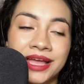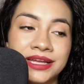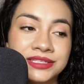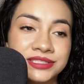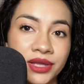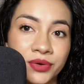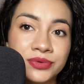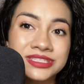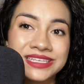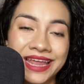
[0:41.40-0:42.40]
So
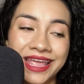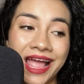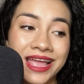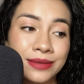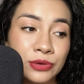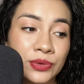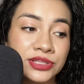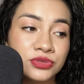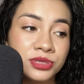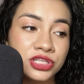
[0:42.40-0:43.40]
today I am going
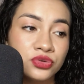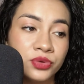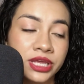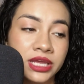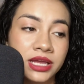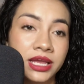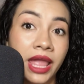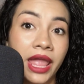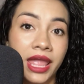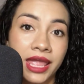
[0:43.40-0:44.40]
to be doing
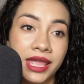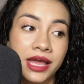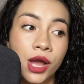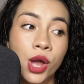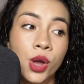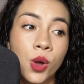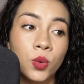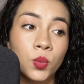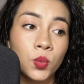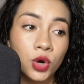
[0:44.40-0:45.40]
a
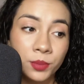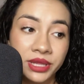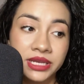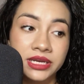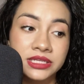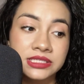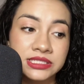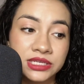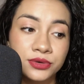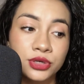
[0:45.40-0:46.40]
woman
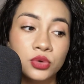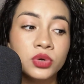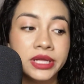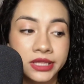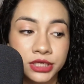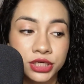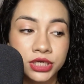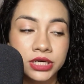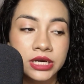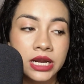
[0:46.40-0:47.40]
serial killer.
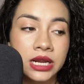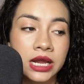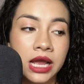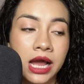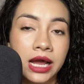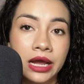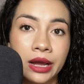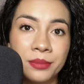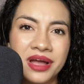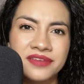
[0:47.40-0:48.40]

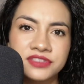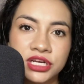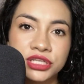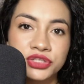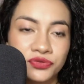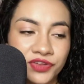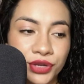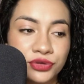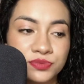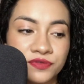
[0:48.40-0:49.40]
I've done 2
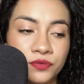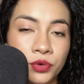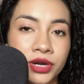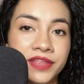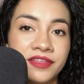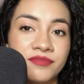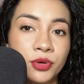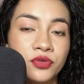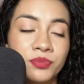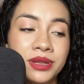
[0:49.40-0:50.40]
videos before and they've
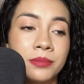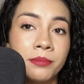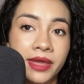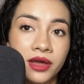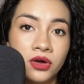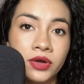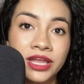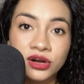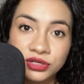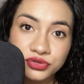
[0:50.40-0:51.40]
both been male and
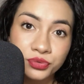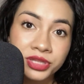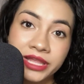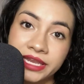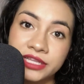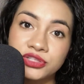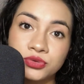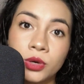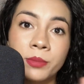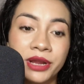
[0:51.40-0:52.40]
also related to
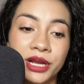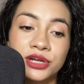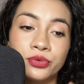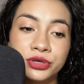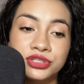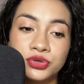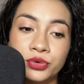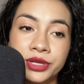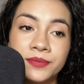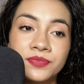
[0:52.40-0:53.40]
American Horror Story.